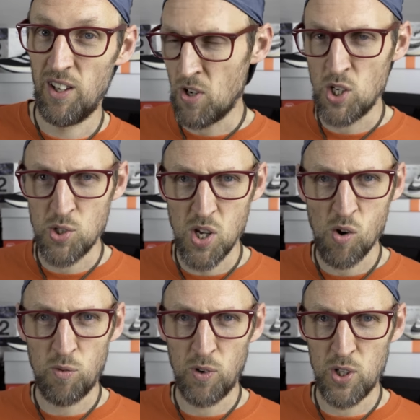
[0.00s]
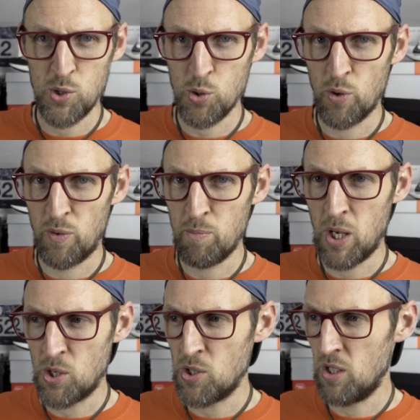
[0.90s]
Very selfless sort of
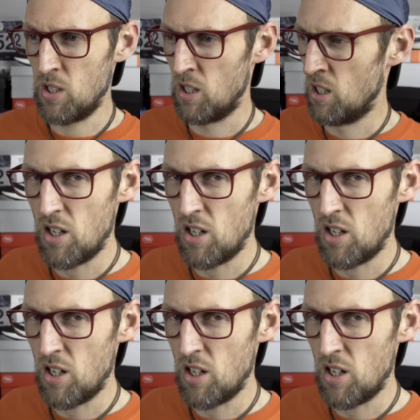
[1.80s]
person.